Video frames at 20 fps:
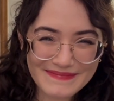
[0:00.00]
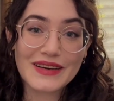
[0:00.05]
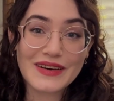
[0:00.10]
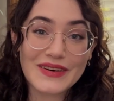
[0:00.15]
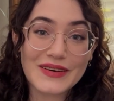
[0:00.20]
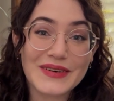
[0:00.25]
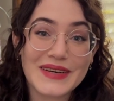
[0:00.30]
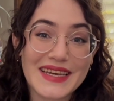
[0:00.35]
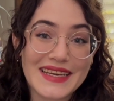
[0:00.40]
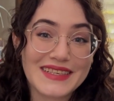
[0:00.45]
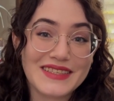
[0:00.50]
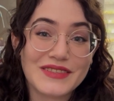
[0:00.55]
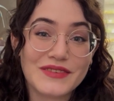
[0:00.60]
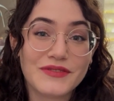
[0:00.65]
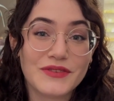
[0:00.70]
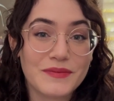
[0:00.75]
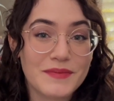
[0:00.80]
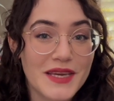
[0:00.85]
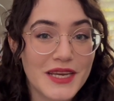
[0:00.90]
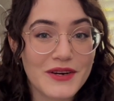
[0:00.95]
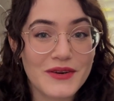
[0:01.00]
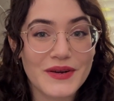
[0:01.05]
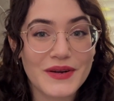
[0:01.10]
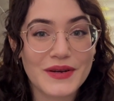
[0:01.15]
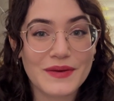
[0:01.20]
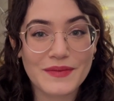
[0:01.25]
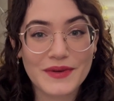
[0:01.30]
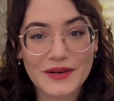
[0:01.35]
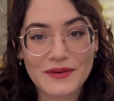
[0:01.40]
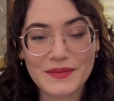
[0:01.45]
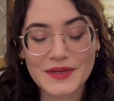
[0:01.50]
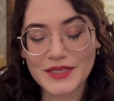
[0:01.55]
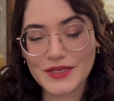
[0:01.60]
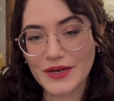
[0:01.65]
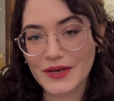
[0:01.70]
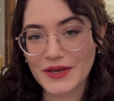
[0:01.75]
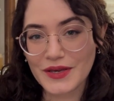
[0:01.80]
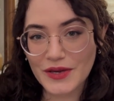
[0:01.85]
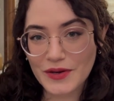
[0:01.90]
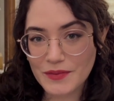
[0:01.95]
Okay, so from here on, I'm going to be
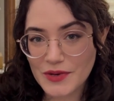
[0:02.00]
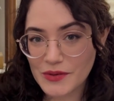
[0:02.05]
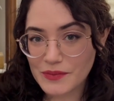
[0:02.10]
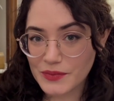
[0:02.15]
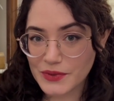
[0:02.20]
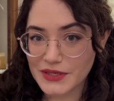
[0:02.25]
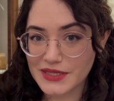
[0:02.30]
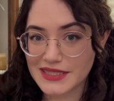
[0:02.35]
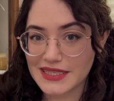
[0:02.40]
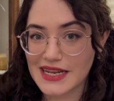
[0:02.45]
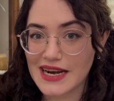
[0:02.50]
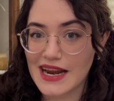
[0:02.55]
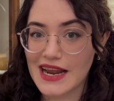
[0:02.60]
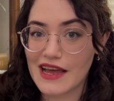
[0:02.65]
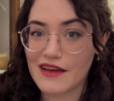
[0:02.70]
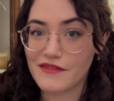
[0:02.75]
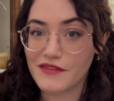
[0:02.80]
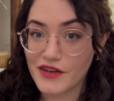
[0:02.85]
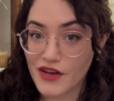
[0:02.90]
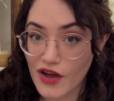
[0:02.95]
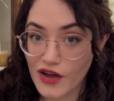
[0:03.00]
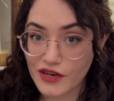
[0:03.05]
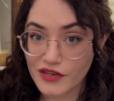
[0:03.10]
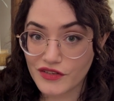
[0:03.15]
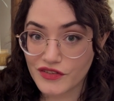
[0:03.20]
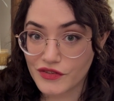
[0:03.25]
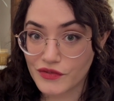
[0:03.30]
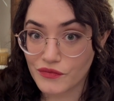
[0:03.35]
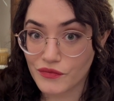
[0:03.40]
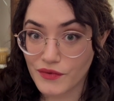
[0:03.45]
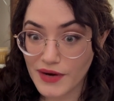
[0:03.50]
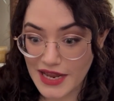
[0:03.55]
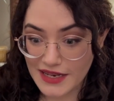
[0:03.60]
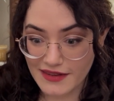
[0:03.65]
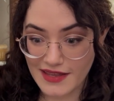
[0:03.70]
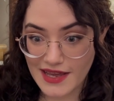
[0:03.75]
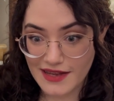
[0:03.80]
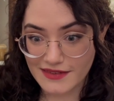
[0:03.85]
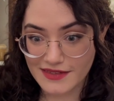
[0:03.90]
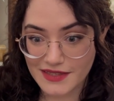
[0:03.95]
talking about books that I have not read
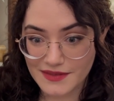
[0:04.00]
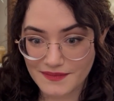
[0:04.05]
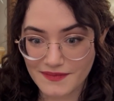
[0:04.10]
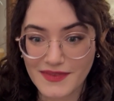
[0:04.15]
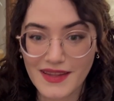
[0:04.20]
yet.